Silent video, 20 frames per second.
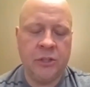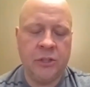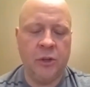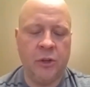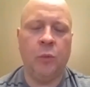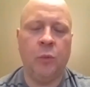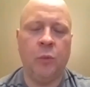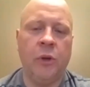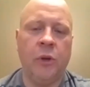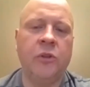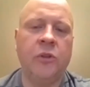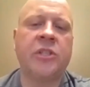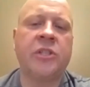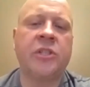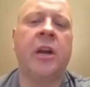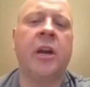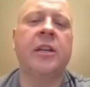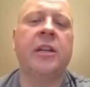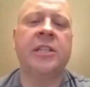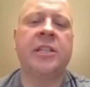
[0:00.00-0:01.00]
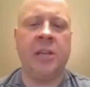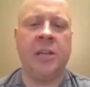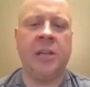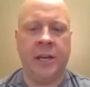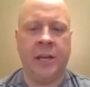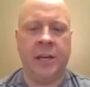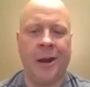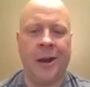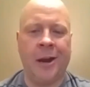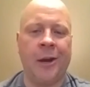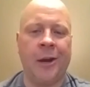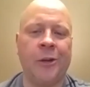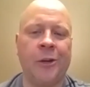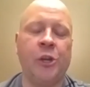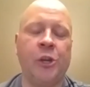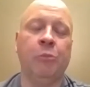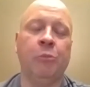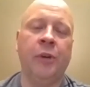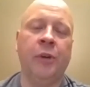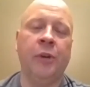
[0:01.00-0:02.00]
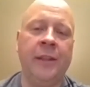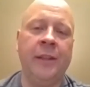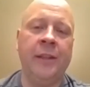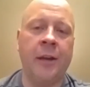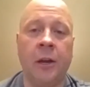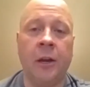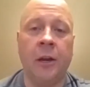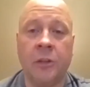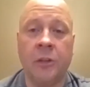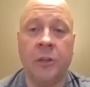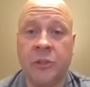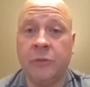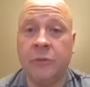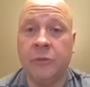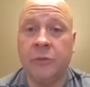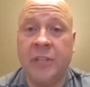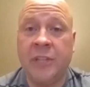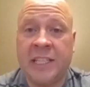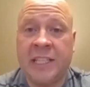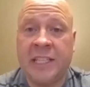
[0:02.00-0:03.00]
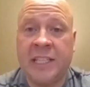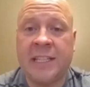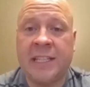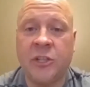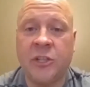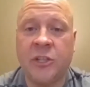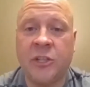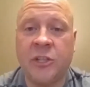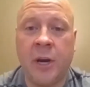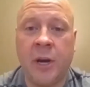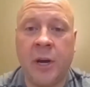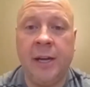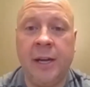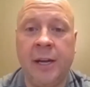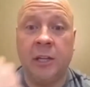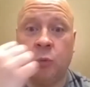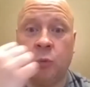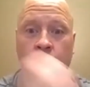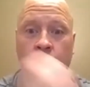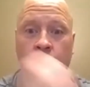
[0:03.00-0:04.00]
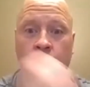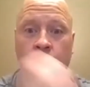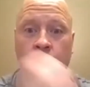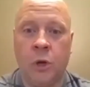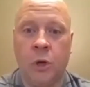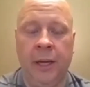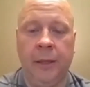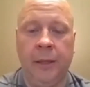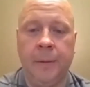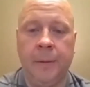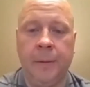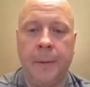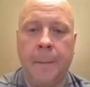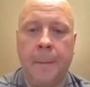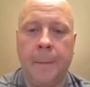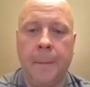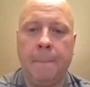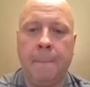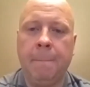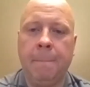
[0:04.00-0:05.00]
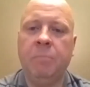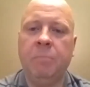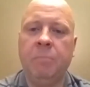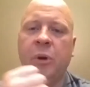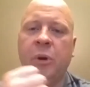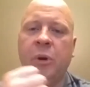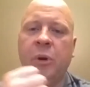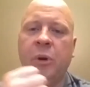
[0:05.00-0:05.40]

So, number one, you start sucking harder, you're breathing harder. So, the resistance training is working, but